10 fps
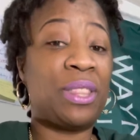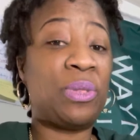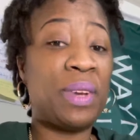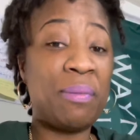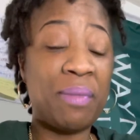
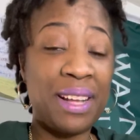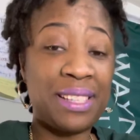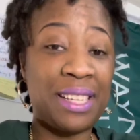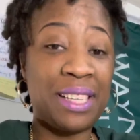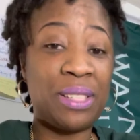three
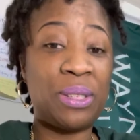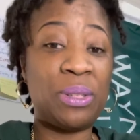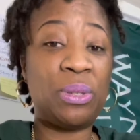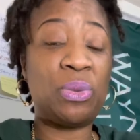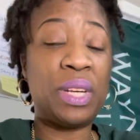months
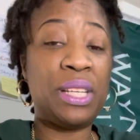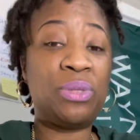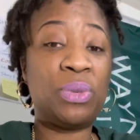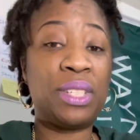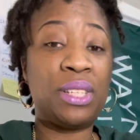into
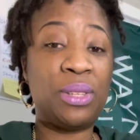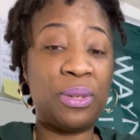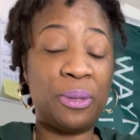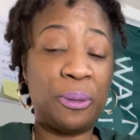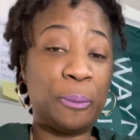
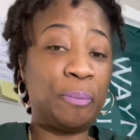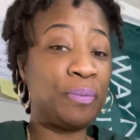2022.